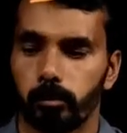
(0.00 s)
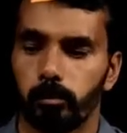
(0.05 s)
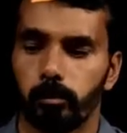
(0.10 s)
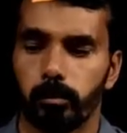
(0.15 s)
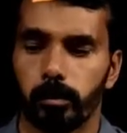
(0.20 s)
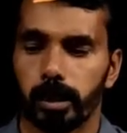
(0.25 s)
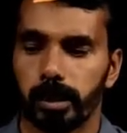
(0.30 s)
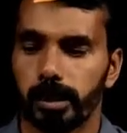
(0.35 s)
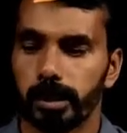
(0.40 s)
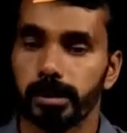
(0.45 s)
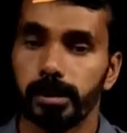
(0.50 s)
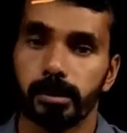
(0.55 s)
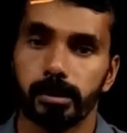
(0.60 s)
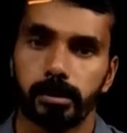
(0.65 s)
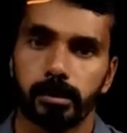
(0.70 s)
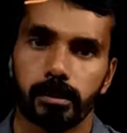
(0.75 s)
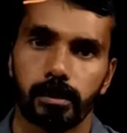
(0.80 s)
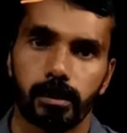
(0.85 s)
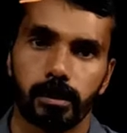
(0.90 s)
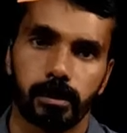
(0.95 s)
minus
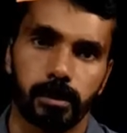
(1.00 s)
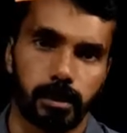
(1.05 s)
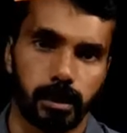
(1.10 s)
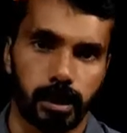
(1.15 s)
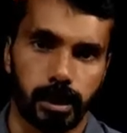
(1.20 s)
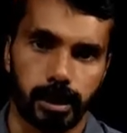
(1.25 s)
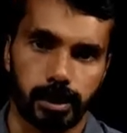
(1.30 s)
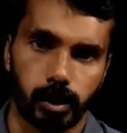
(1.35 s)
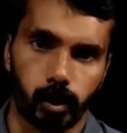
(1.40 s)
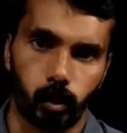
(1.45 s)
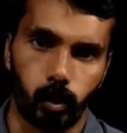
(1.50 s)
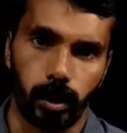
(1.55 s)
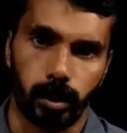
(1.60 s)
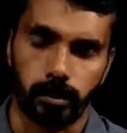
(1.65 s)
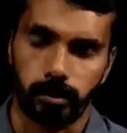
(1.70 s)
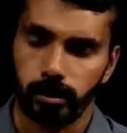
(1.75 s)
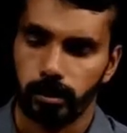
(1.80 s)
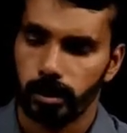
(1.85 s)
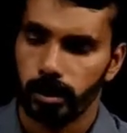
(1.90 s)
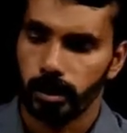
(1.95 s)
3x
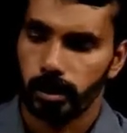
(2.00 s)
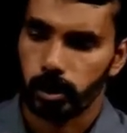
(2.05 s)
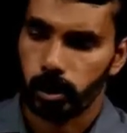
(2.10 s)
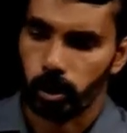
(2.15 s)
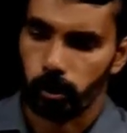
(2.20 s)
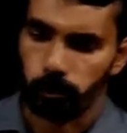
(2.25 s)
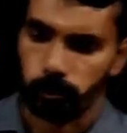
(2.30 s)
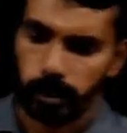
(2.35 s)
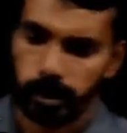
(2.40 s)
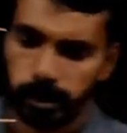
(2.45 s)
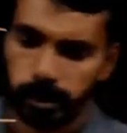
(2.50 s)
square. So we